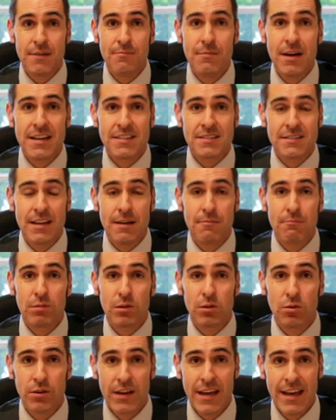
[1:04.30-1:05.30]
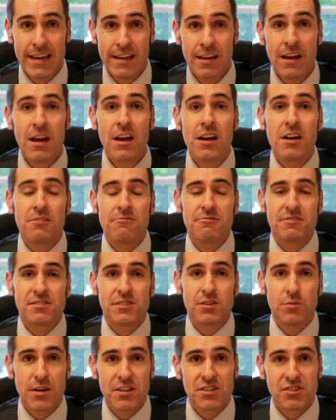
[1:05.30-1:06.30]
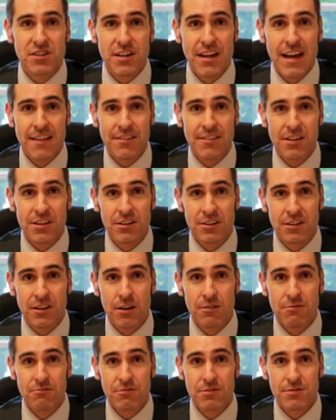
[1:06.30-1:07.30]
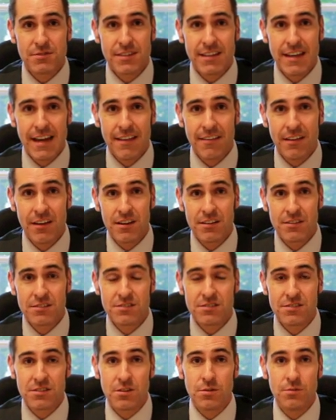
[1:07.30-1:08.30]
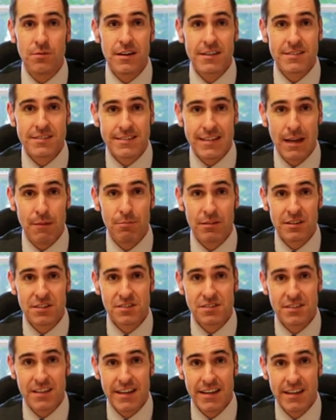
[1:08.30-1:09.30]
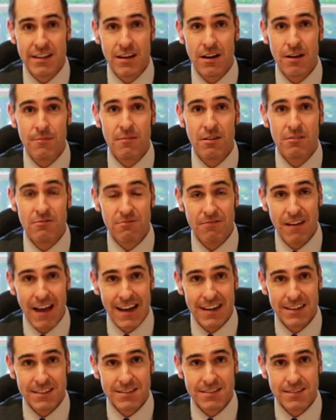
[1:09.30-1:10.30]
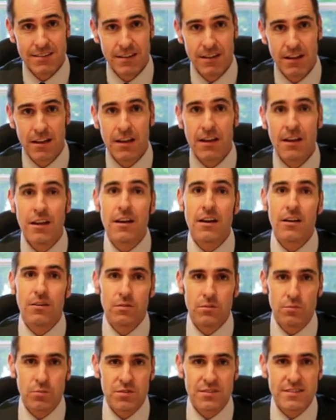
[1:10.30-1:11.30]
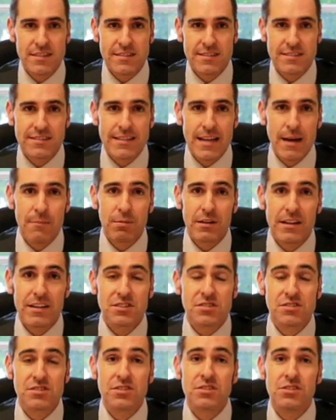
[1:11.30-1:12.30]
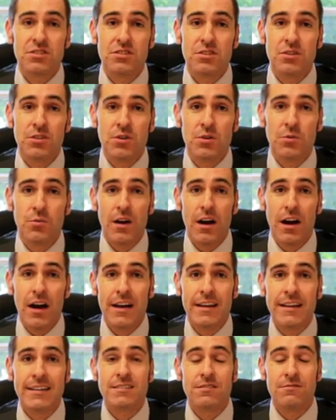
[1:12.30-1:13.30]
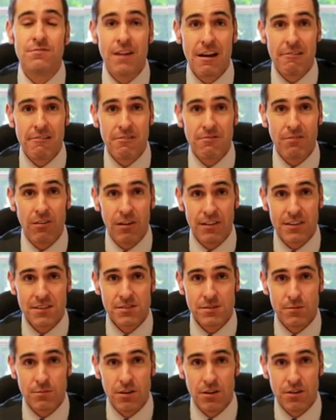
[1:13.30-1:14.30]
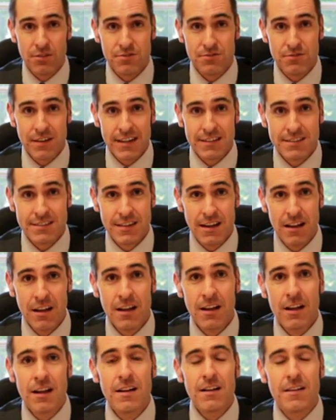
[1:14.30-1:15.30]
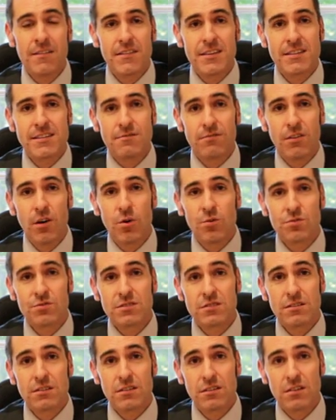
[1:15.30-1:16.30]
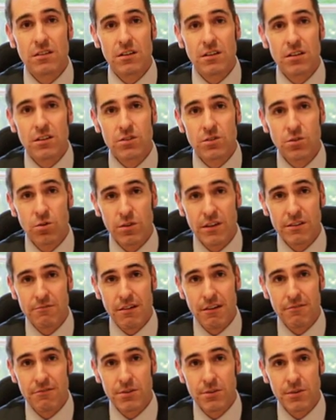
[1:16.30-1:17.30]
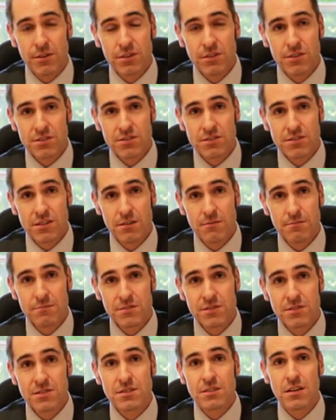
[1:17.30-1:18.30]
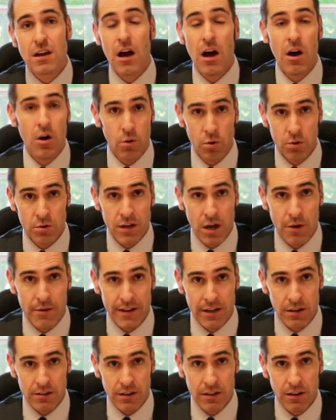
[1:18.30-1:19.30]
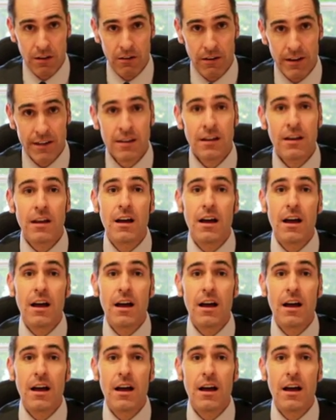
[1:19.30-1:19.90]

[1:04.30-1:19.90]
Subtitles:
them as an employee. There is a questionnaire that you can go through together to establish the facts. Once it's established, you need to verify the subcontractor. This involves calling Revenue and Customs or going online,